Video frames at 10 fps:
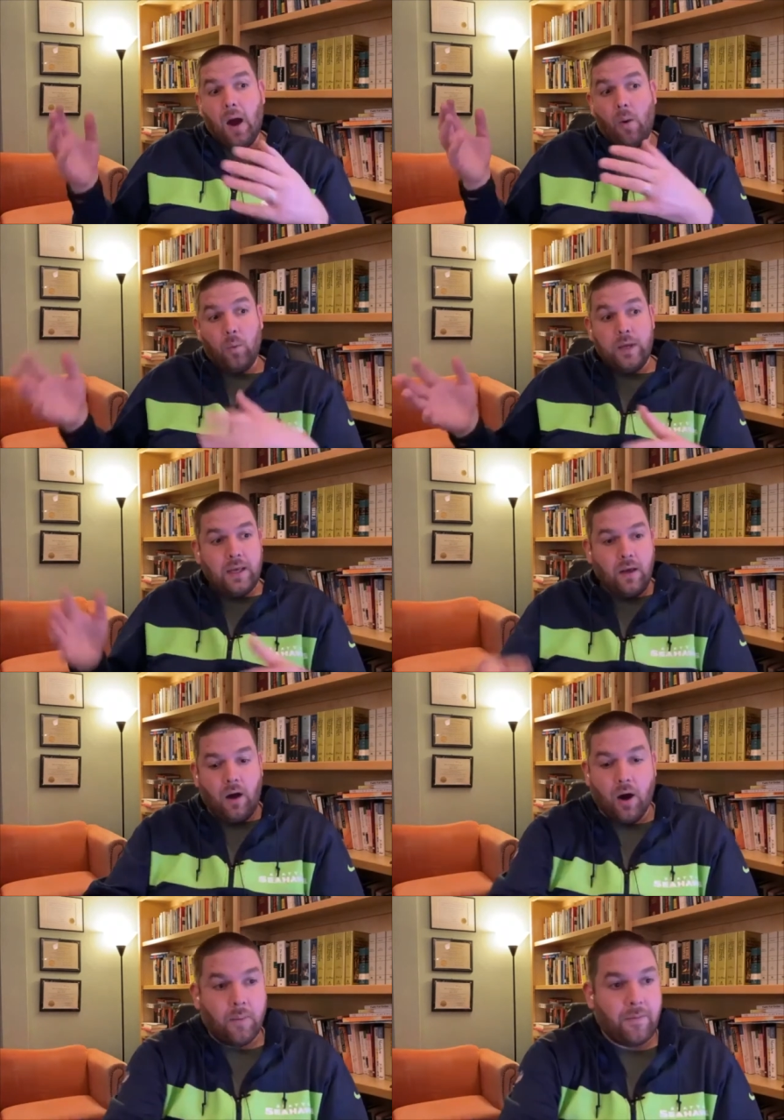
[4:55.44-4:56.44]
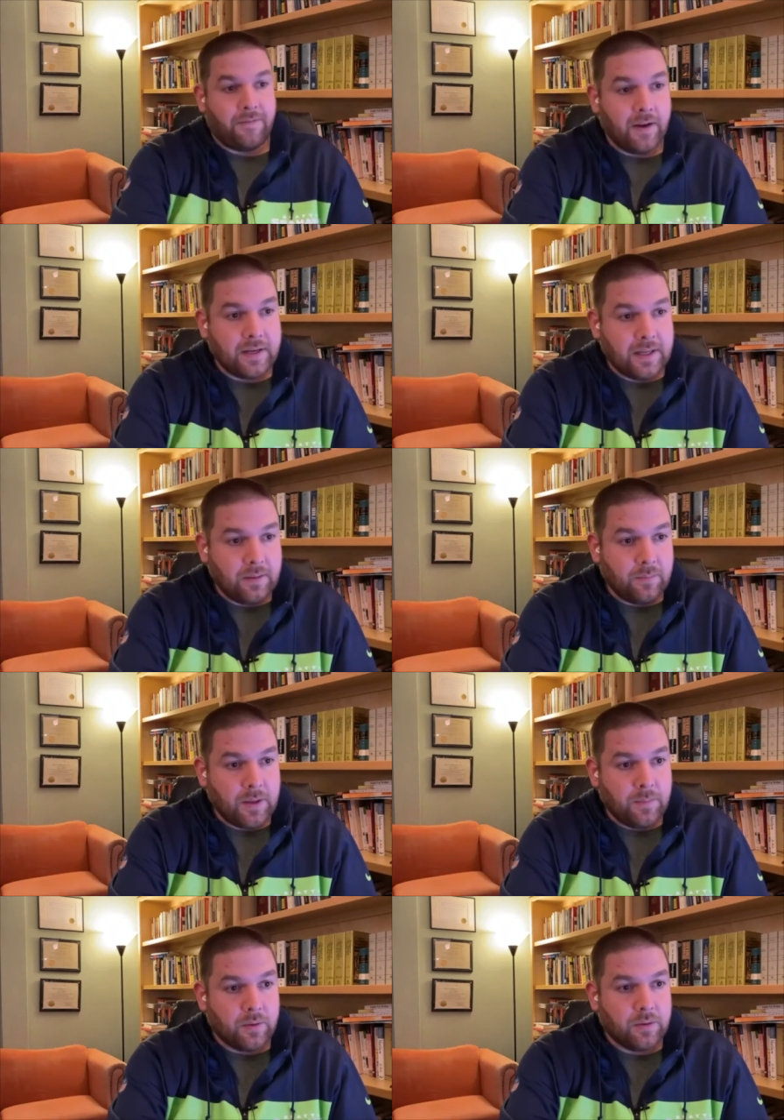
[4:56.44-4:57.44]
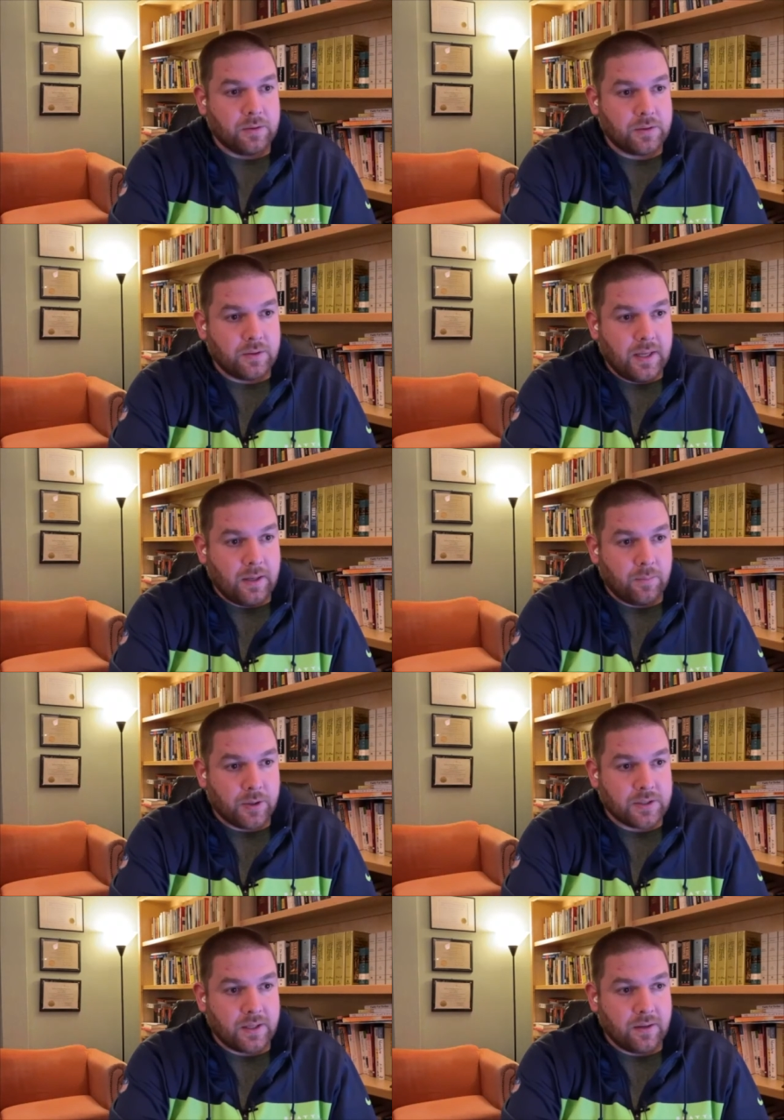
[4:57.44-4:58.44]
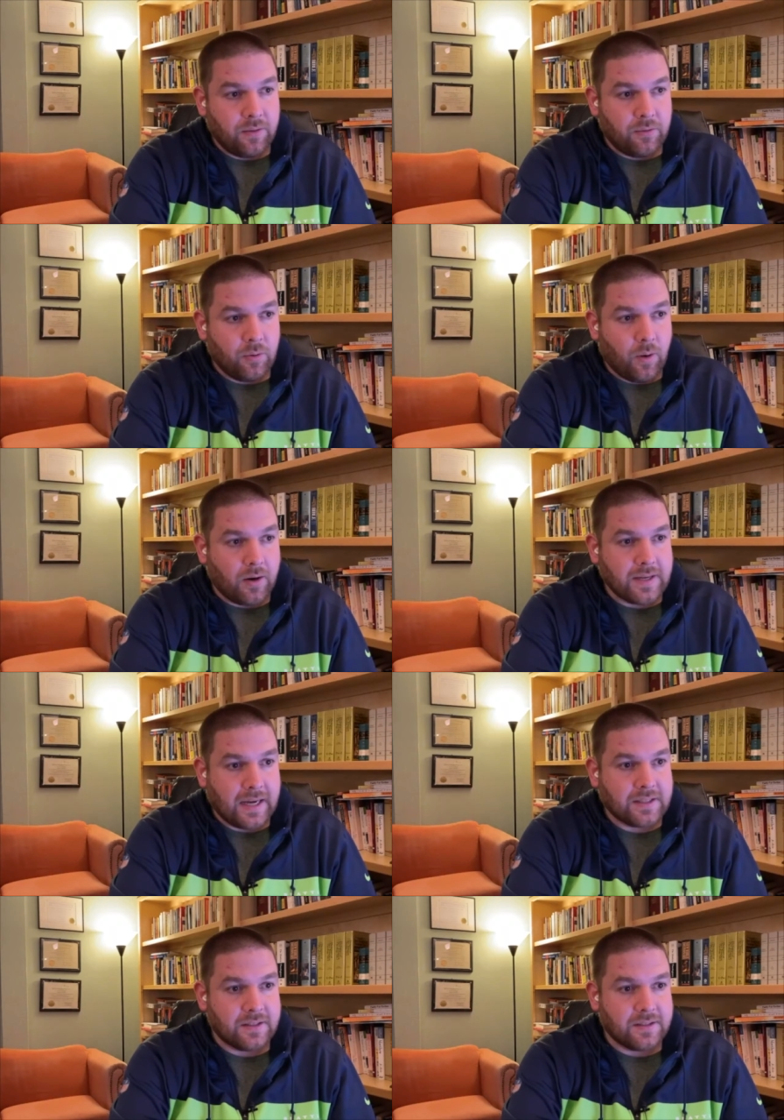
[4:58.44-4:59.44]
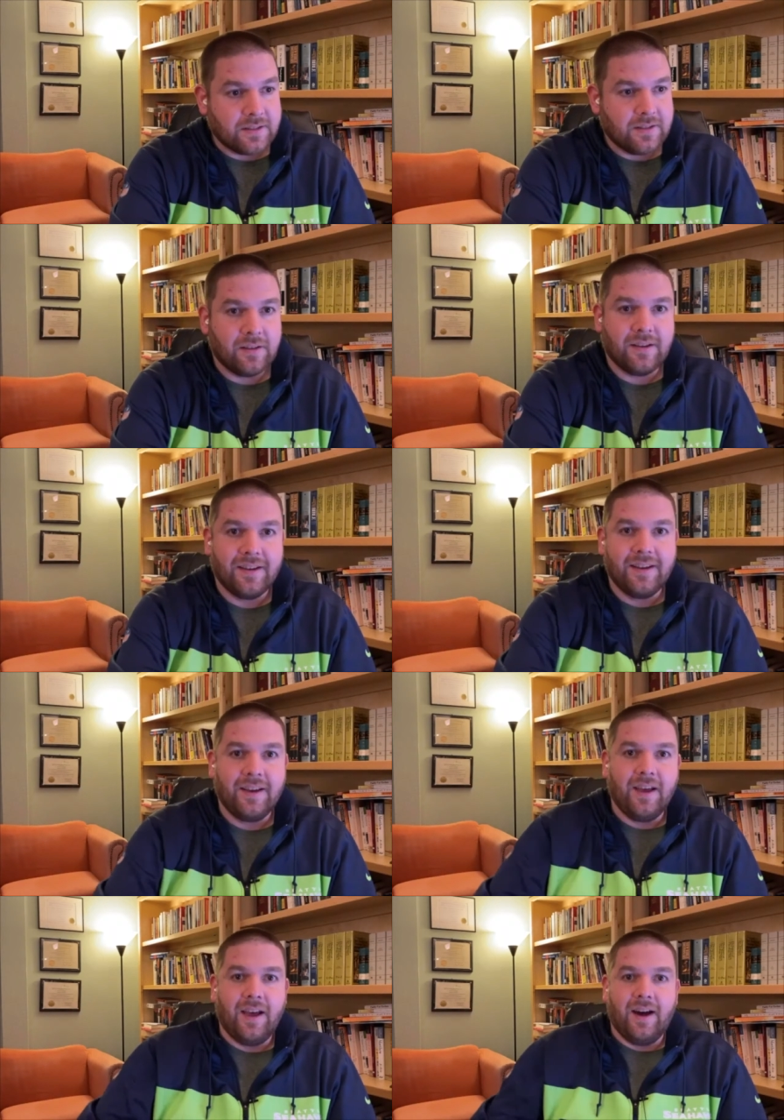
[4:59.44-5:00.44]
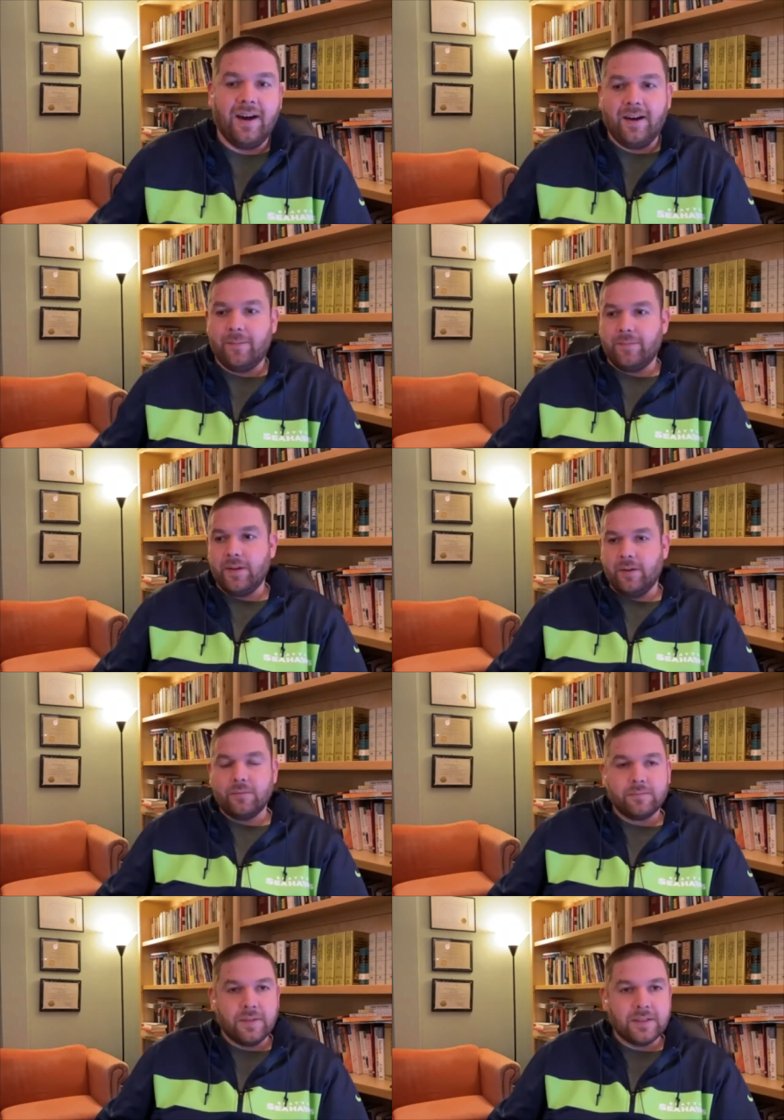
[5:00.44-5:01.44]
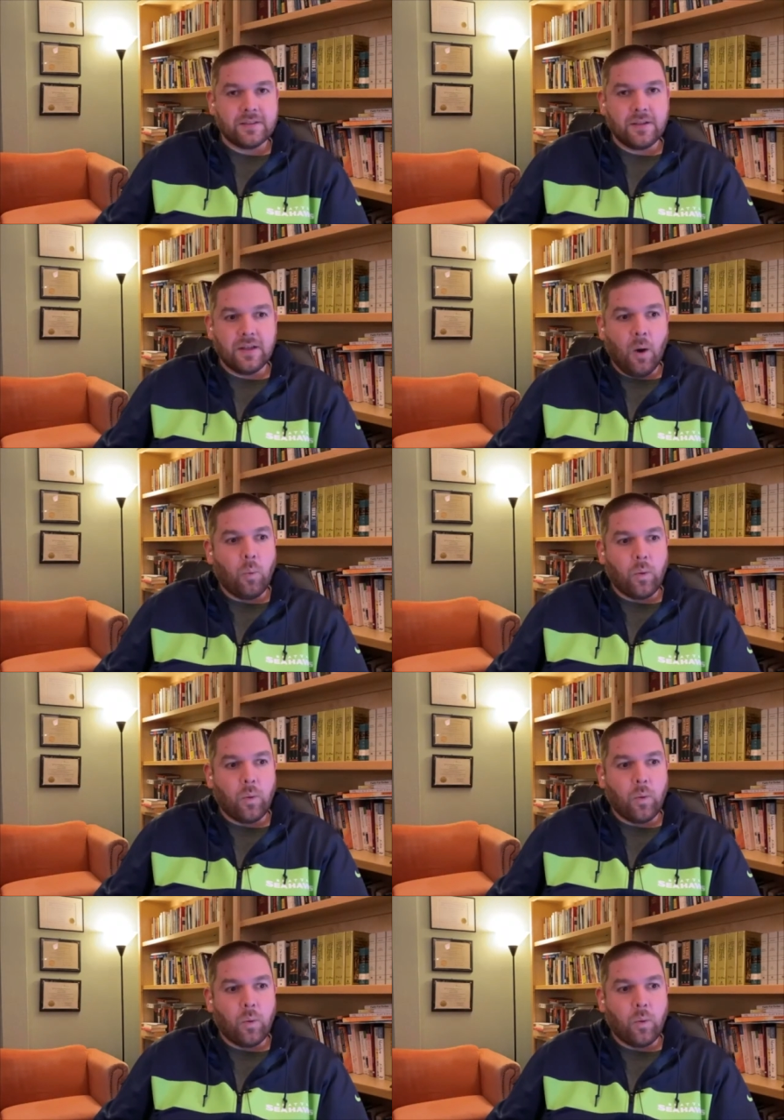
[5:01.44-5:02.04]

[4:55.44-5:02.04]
we are funding people in prison through our taxes. Um, you know, that's a